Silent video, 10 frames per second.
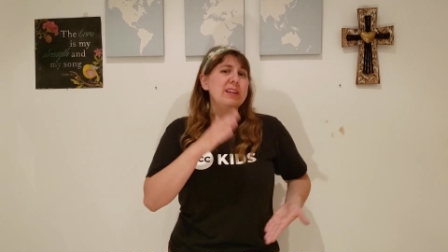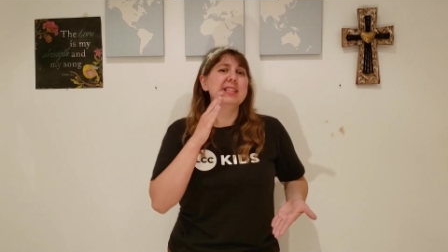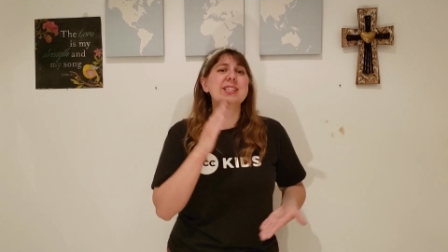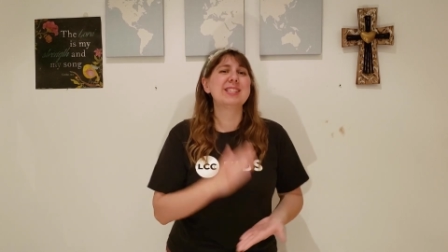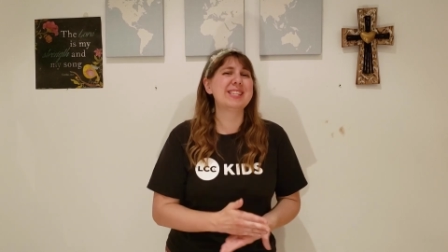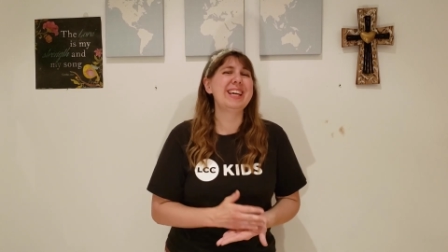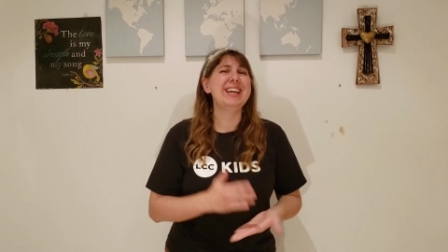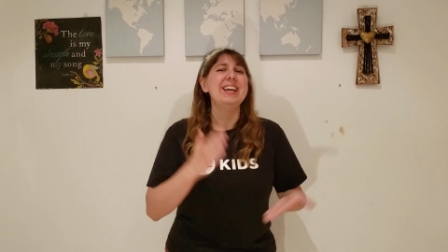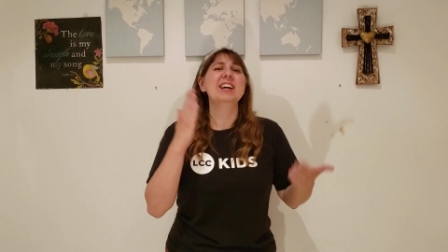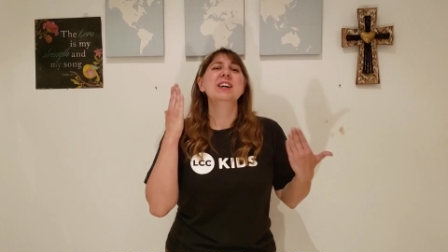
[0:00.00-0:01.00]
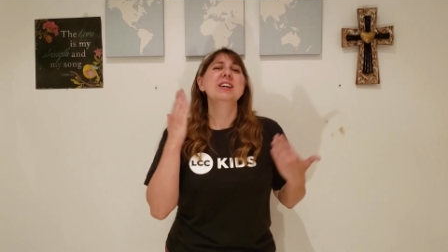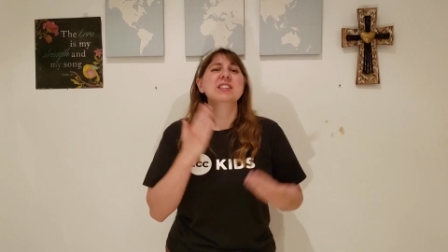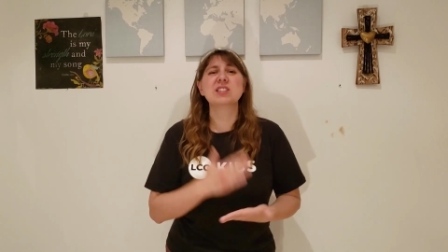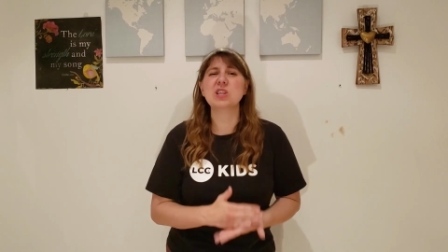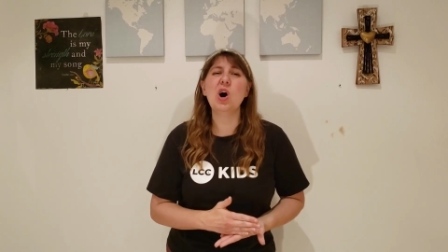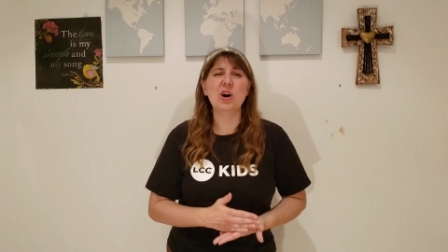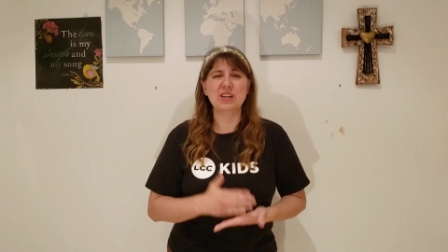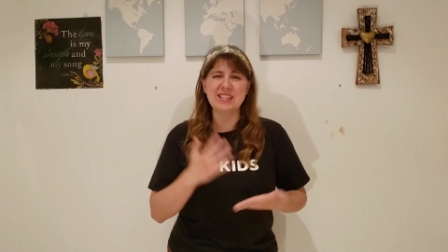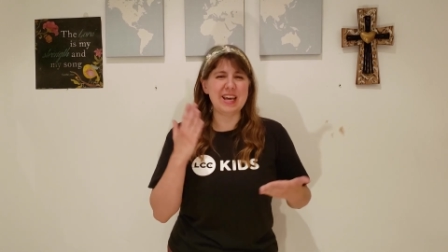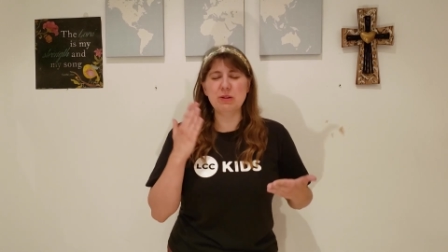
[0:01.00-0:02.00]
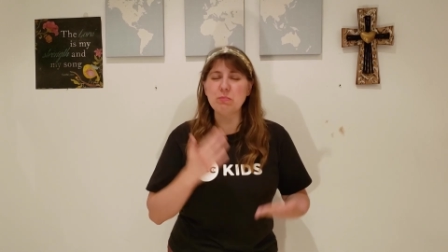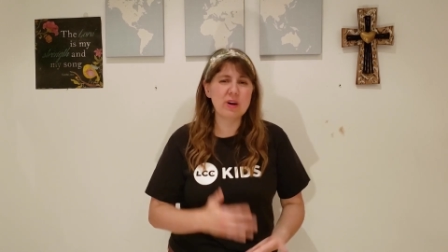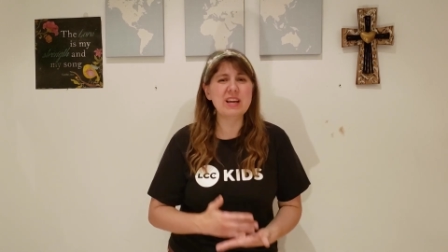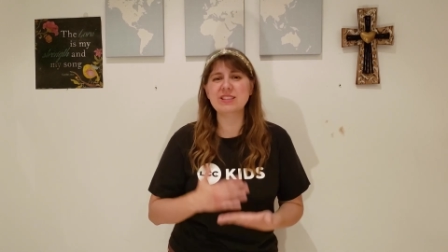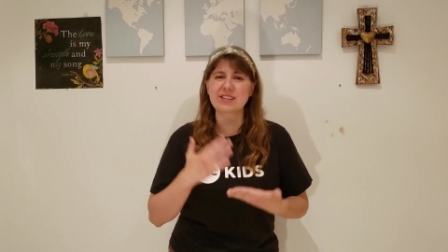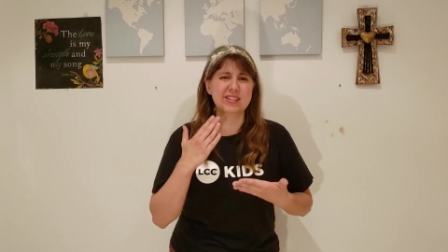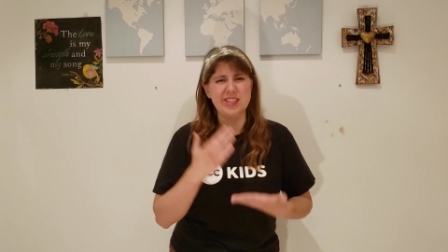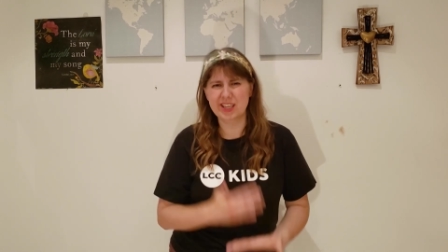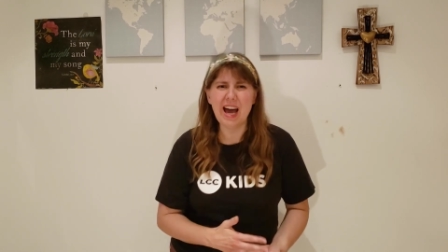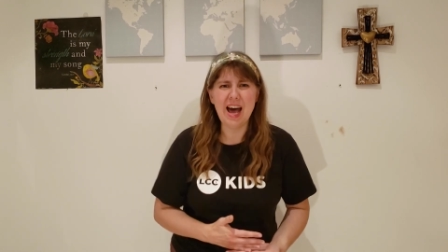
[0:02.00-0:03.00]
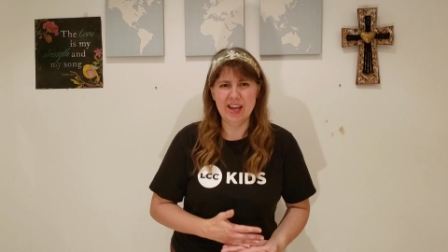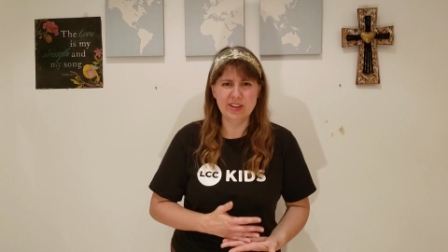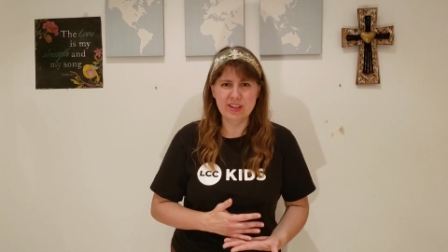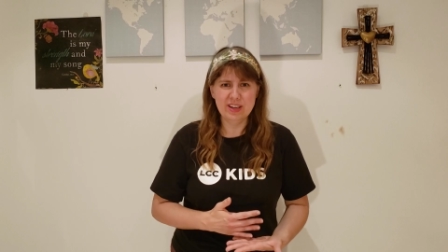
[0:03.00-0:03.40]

to sing songs and praises to God.